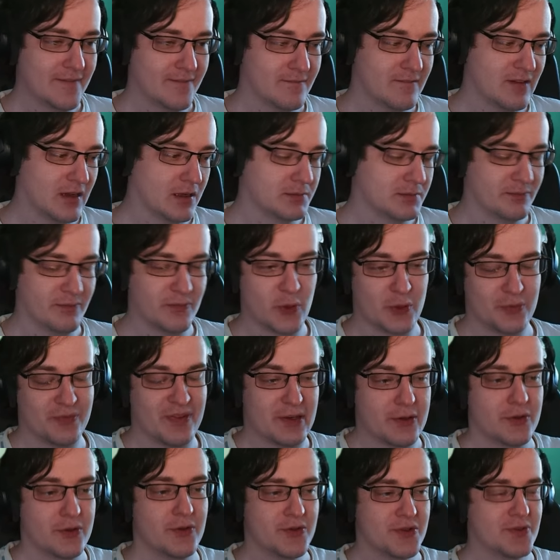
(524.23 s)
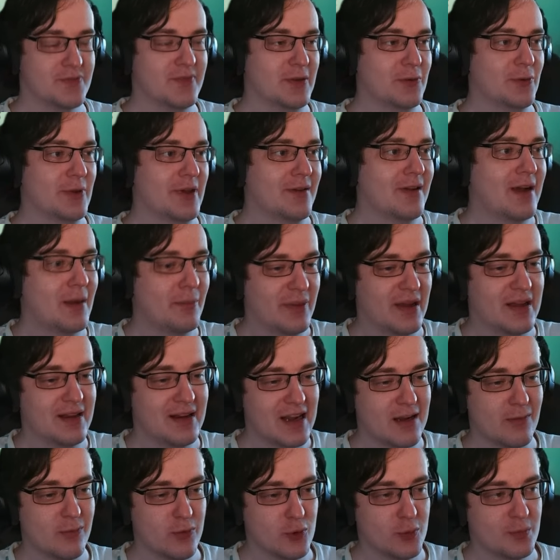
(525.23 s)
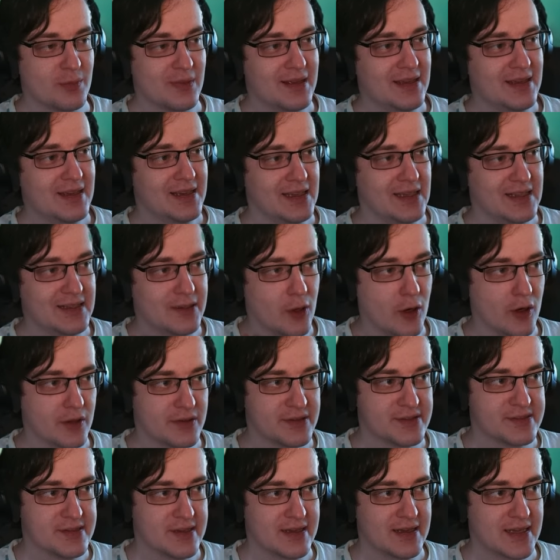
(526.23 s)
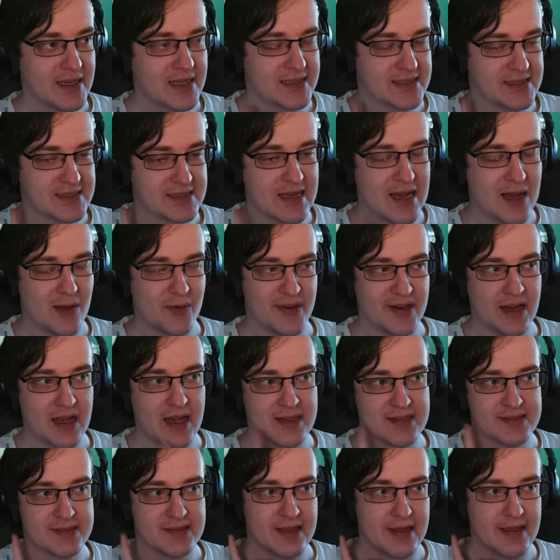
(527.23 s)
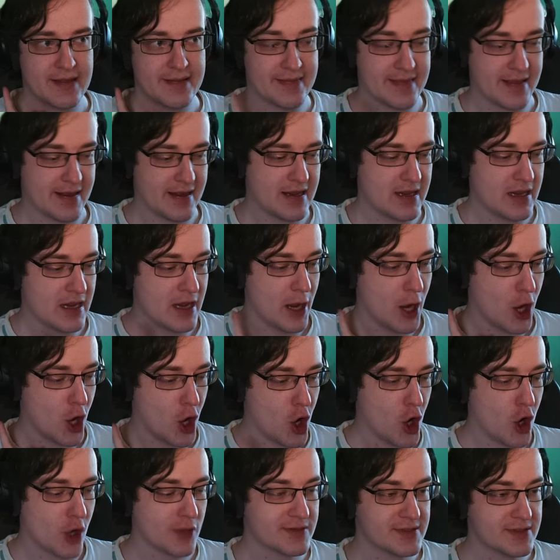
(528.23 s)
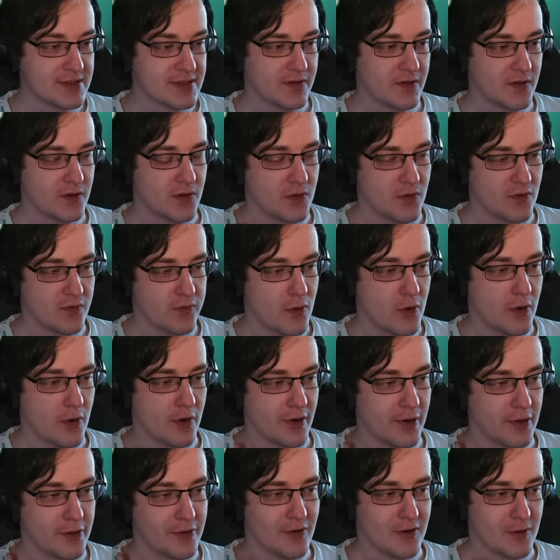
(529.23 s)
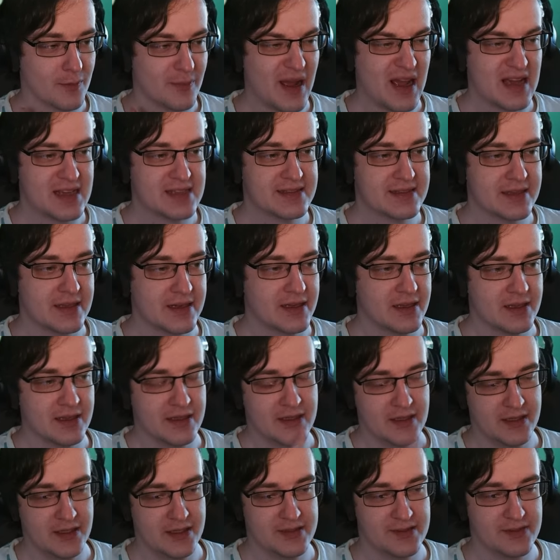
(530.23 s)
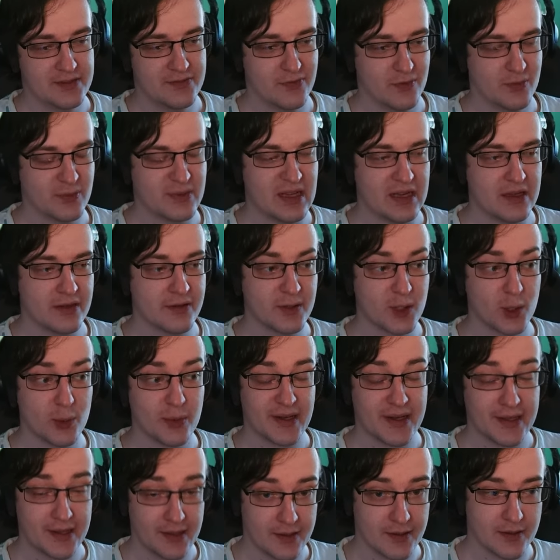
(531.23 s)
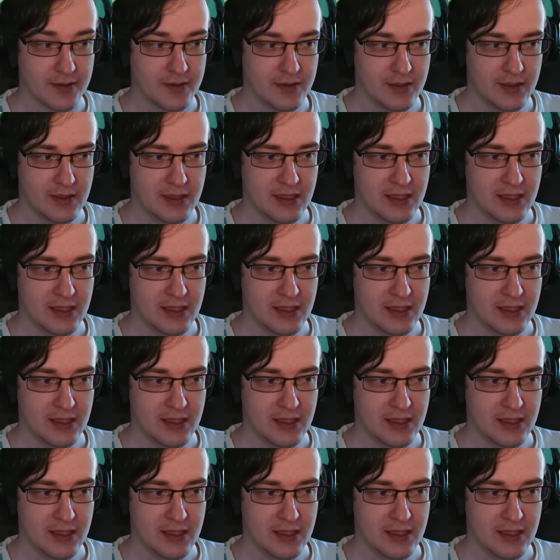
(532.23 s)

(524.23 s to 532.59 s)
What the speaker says: well, not when you use, when you have applied Life Bloom, it's counting as 3 hots for your mastery. It's from down over here.